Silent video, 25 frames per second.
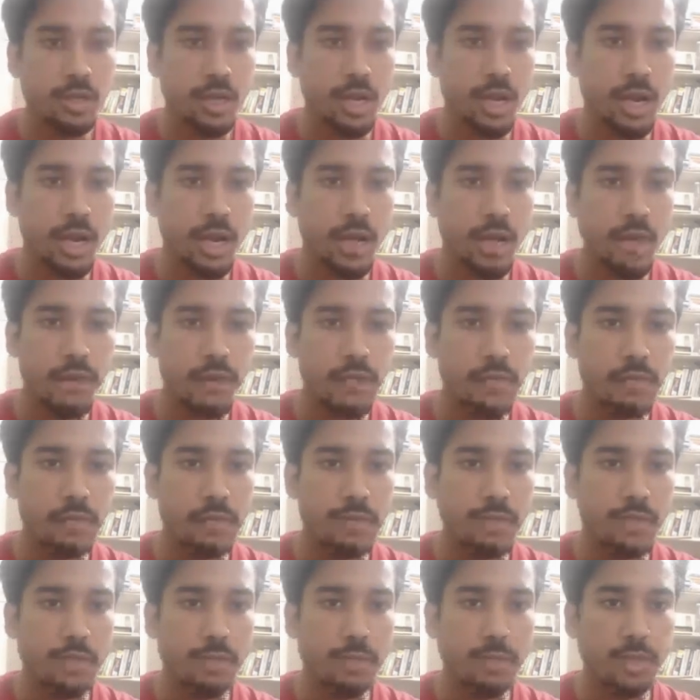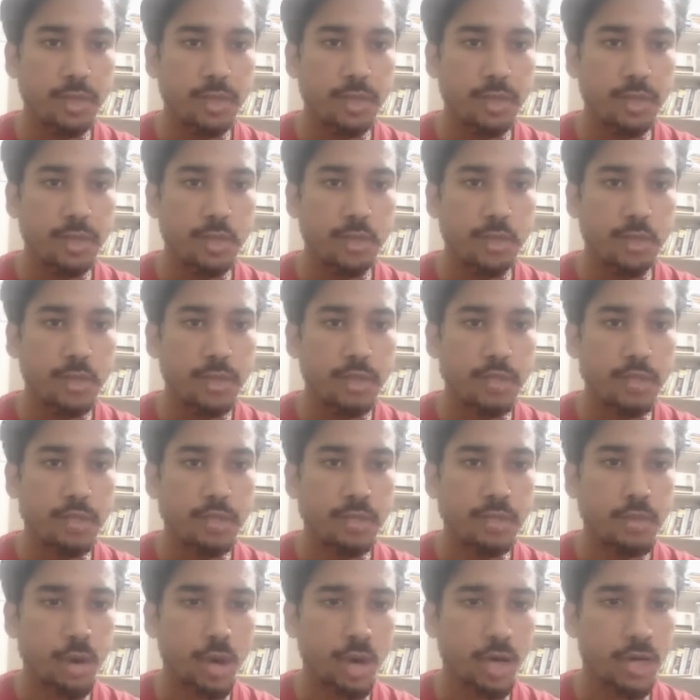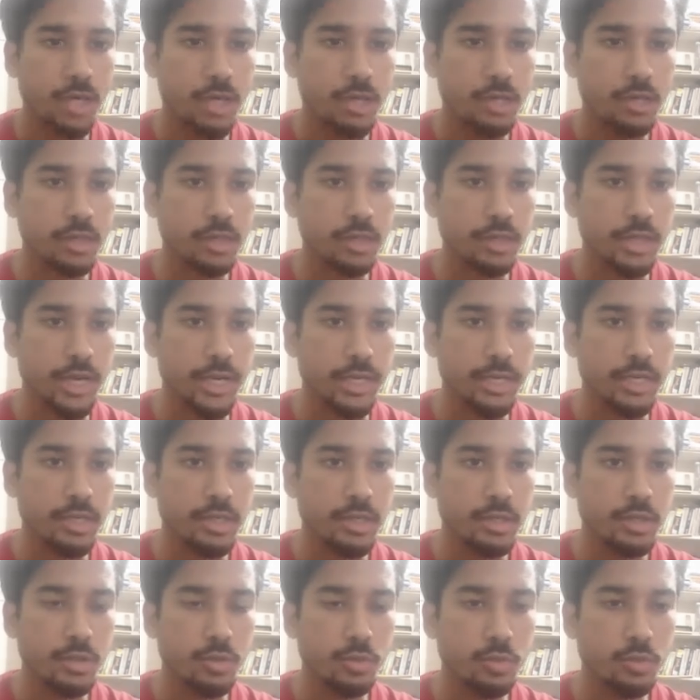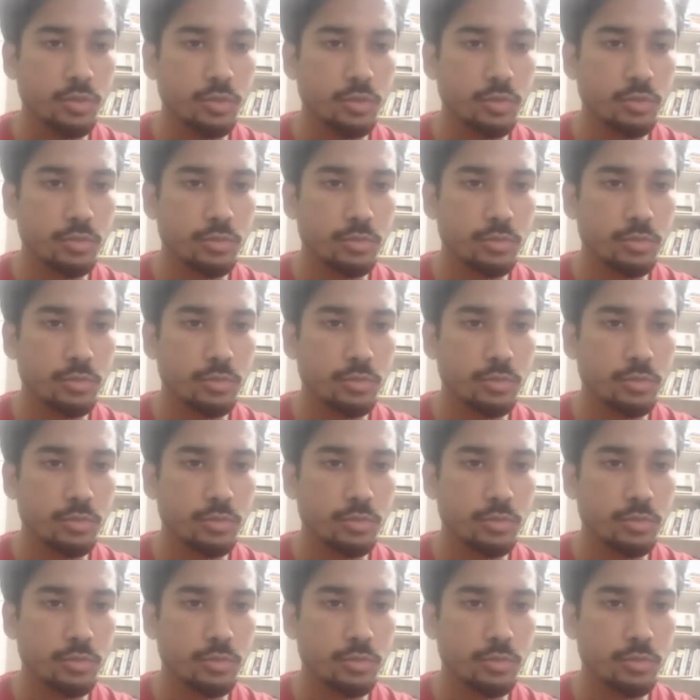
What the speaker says: and email request dot get to,